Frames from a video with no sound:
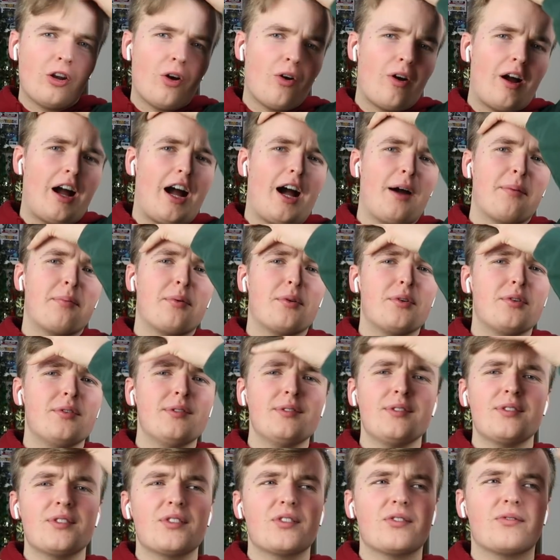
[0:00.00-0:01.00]
lot
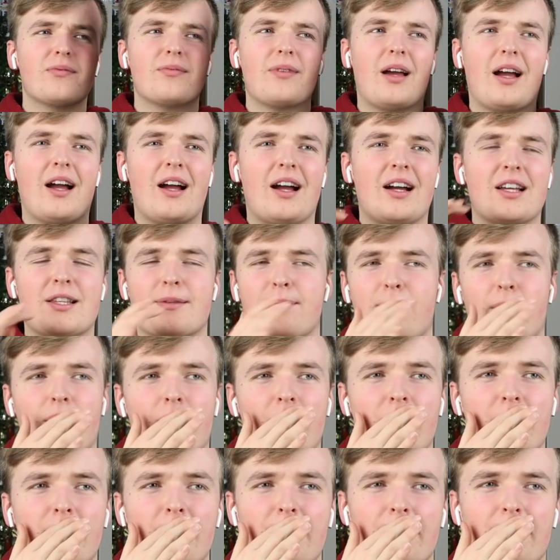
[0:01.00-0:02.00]
happens as
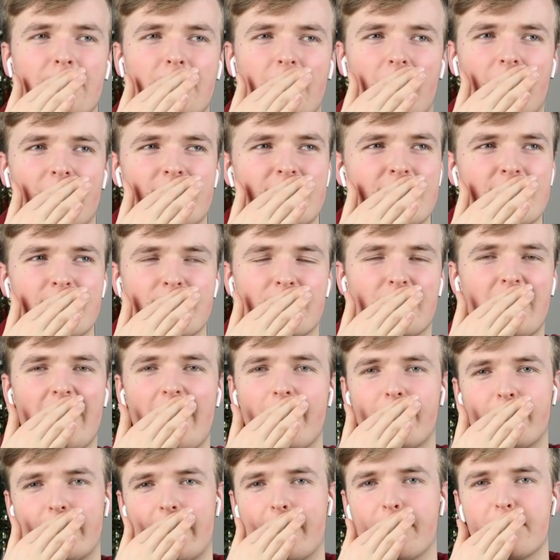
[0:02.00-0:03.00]
per, it seems like
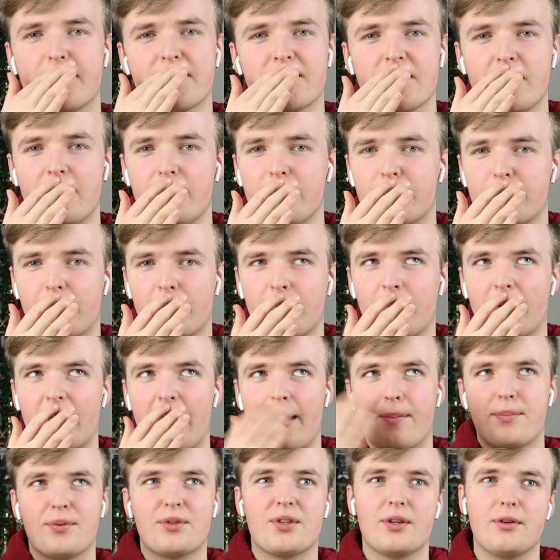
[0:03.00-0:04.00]
every episode from
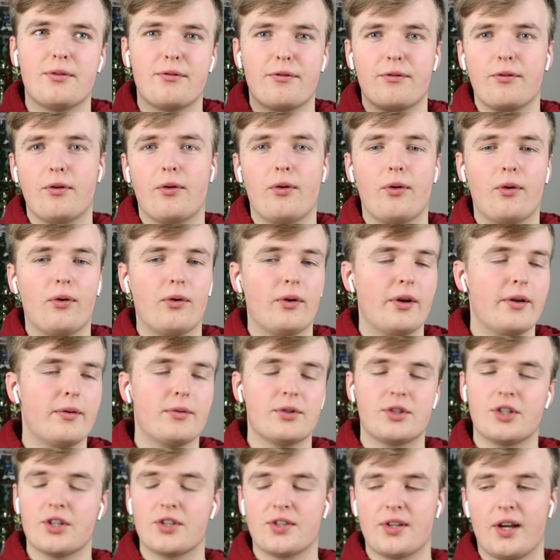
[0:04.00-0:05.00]
like episode four, it
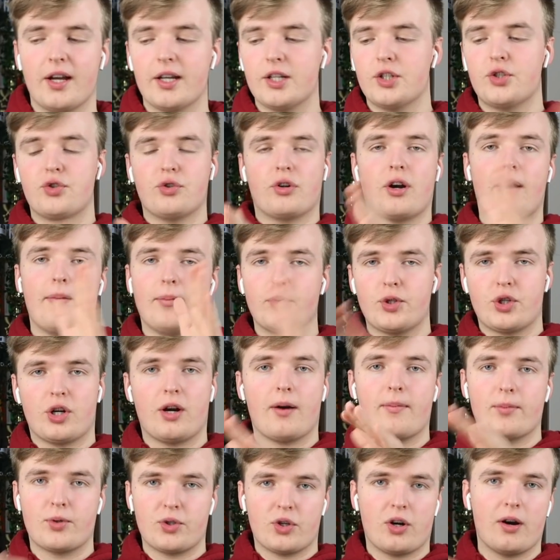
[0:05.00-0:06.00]
was just like drama,
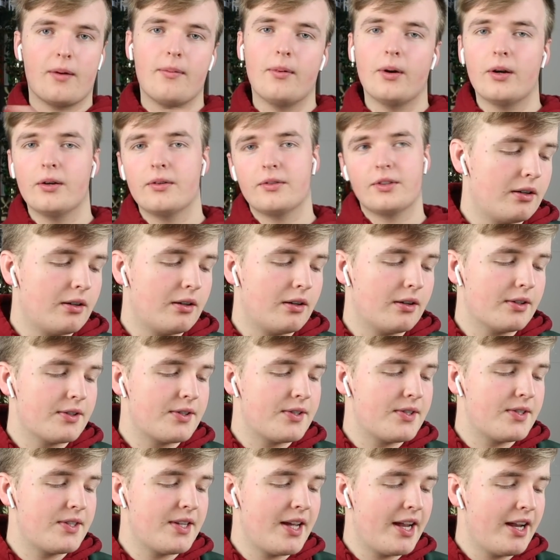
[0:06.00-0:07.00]
drama, drama. Oh,
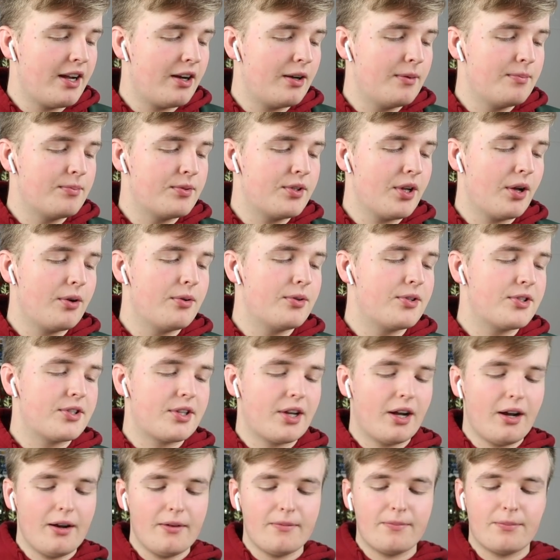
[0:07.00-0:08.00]
today I'm
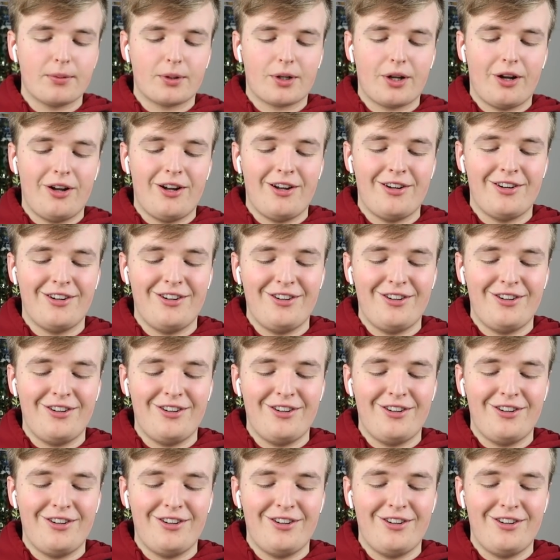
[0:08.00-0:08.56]
dosed up because,